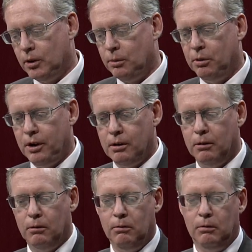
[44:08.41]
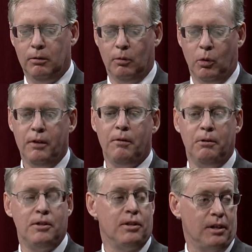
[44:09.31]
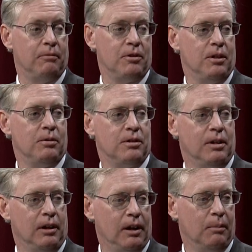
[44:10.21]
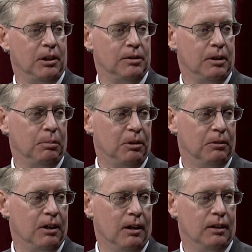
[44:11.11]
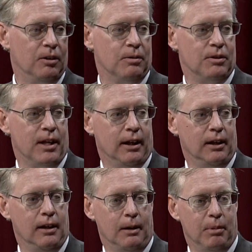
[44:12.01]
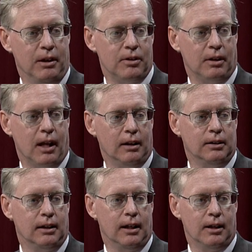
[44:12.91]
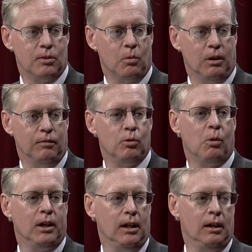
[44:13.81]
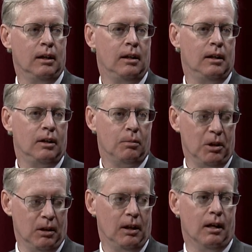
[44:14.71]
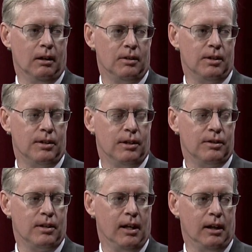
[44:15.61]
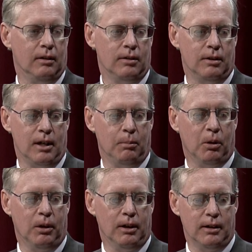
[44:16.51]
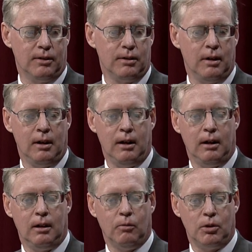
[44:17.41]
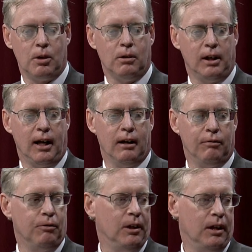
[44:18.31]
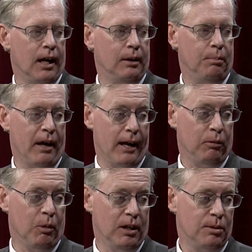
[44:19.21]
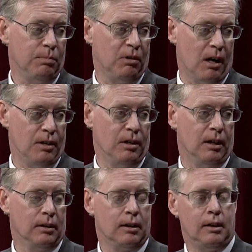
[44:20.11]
Cabrillo. One of the reasons I was interested in coming to Cabrillo College was that it had been selected as one of 20 community colleges in the state to take part in this, what's called the California Guided Pathways Project.